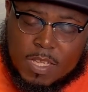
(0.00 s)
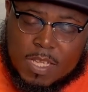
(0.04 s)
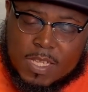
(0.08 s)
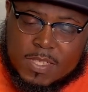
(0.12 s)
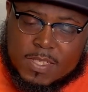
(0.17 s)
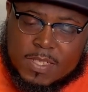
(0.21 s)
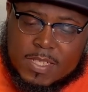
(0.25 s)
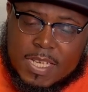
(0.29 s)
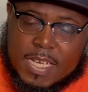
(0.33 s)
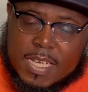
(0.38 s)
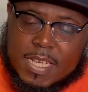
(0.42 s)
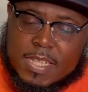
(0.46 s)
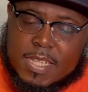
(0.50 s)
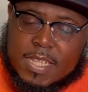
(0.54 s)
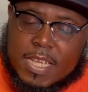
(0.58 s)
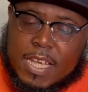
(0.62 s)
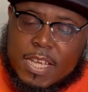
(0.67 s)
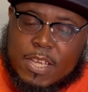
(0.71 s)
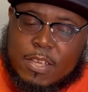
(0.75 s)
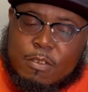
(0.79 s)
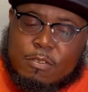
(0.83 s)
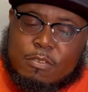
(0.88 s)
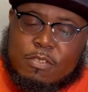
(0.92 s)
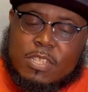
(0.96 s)
Saying
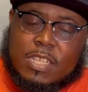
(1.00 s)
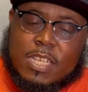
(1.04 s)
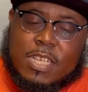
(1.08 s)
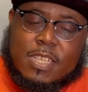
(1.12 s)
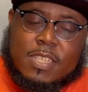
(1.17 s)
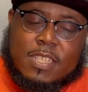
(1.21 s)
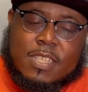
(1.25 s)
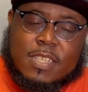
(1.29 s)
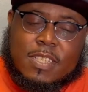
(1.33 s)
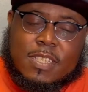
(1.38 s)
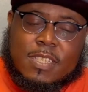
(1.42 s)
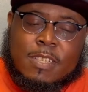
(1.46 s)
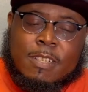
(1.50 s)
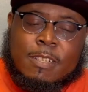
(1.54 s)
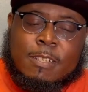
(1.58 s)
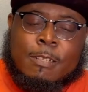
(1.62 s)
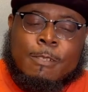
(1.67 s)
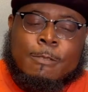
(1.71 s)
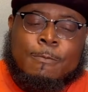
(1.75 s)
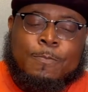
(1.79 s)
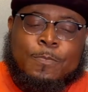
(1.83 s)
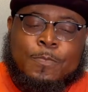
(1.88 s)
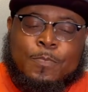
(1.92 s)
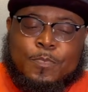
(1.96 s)
thank you, Jesus.
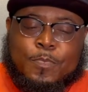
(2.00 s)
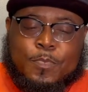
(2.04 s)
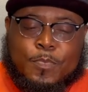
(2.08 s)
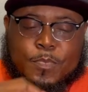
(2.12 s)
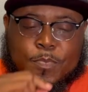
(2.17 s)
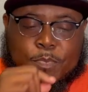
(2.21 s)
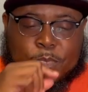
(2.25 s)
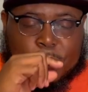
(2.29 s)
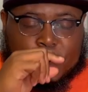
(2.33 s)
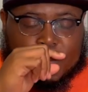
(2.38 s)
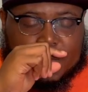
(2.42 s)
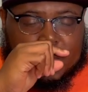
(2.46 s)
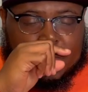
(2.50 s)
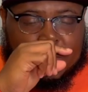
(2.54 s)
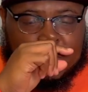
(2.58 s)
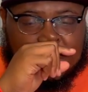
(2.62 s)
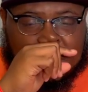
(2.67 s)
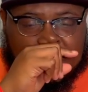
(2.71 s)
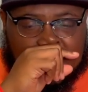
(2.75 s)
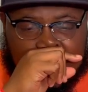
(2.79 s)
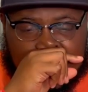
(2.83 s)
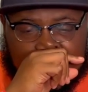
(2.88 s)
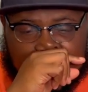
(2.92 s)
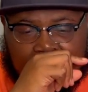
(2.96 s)

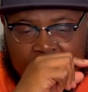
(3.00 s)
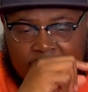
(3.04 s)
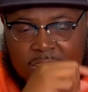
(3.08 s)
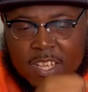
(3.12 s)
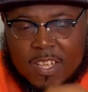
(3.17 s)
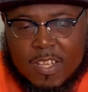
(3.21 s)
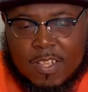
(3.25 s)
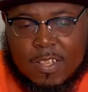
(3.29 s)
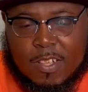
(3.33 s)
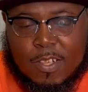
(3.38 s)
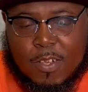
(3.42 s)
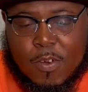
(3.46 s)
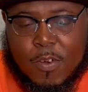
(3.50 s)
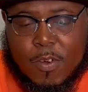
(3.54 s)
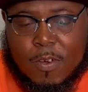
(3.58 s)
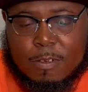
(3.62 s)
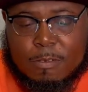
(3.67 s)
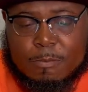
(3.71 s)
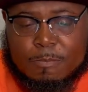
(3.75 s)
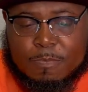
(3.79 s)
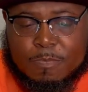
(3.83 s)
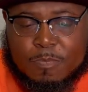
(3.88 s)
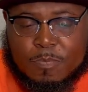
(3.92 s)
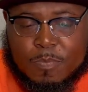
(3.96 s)
Thank you, Lord.